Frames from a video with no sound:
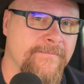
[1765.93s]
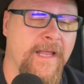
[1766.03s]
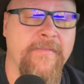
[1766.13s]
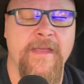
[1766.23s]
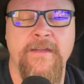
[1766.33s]

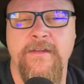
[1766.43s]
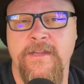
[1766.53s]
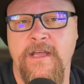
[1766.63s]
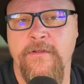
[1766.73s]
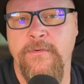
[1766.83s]
And then
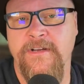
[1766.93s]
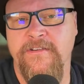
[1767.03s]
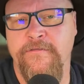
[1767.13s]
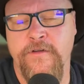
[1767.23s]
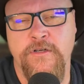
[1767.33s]
the other
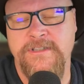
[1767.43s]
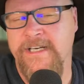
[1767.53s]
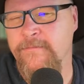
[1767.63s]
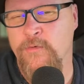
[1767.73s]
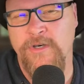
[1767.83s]
reason for loans that
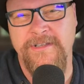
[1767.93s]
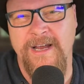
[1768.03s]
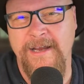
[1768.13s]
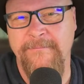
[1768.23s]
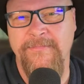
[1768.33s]
have more
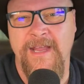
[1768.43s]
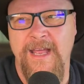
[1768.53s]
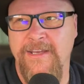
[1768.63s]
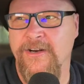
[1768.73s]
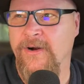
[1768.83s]
time,
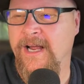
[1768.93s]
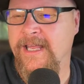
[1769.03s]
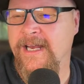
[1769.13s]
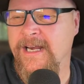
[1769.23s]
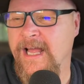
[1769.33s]

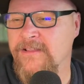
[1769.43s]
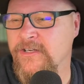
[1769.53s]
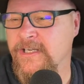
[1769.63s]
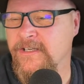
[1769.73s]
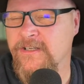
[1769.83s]
again, not
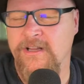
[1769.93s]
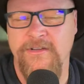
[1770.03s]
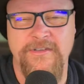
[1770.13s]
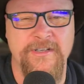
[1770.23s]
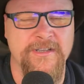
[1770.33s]
looking
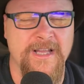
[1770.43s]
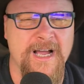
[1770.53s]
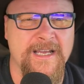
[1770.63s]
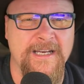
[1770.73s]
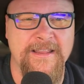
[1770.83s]
to
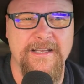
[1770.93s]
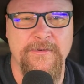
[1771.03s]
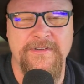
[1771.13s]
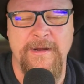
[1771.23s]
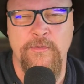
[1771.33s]
lock anything when
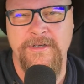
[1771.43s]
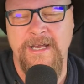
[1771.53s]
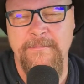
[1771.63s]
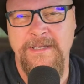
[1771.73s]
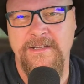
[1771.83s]
it's got more
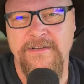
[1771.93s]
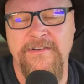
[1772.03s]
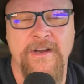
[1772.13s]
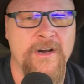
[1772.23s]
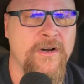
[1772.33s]
time, because
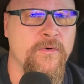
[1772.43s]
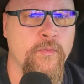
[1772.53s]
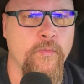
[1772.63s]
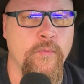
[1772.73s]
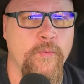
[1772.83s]

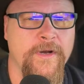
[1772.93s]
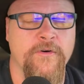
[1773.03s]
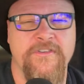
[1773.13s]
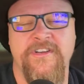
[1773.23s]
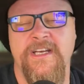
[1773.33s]
we
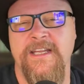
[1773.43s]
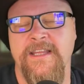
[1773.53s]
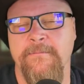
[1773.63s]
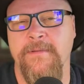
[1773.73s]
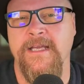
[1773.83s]
don't see
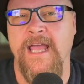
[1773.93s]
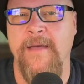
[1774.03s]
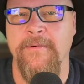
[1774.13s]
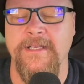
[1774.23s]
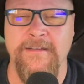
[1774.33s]
anything big
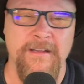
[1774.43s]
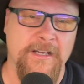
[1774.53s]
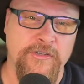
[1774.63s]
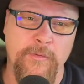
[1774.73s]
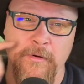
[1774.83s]
happening until
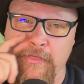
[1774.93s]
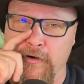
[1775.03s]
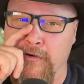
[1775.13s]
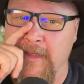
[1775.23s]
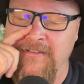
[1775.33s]
October
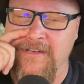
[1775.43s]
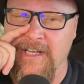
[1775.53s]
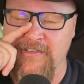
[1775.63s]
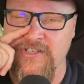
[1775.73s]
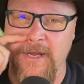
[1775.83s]
3rd. That's the
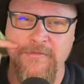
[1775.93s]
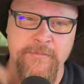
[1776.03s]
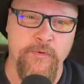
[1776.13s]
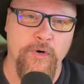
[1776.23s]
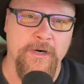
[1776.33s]
next jobs
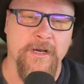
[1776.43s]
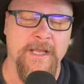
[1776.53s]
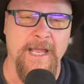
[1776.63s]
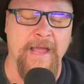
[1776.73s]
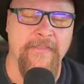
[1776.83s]
report.
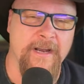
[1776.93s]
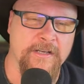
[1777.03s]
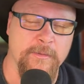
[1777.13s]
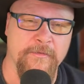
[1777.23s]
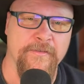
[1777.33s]
And then
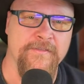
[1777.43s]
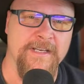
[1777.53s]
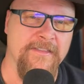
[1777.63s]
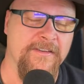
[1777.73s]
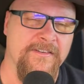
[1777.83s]
October
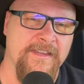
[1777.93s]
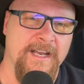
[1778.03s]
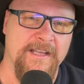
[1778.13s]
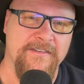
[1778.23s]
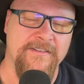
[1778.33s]
15th is the
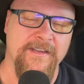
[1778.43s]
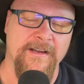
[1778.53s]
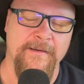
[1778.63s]
next